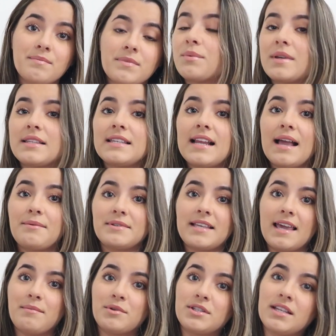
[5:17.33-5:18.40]
the reason I was
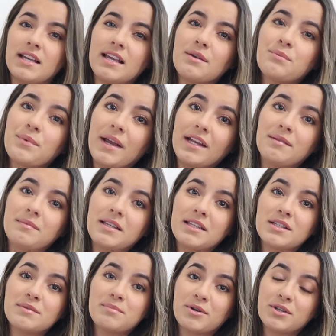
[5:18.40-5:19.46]
able to randomly
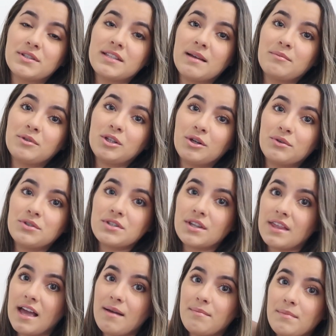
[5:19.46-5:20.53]
disperse them close to
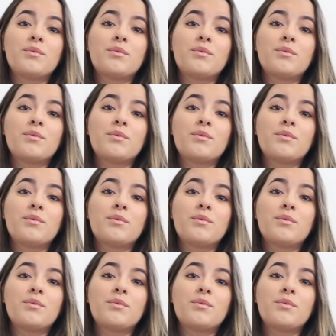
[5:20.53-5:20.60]
them,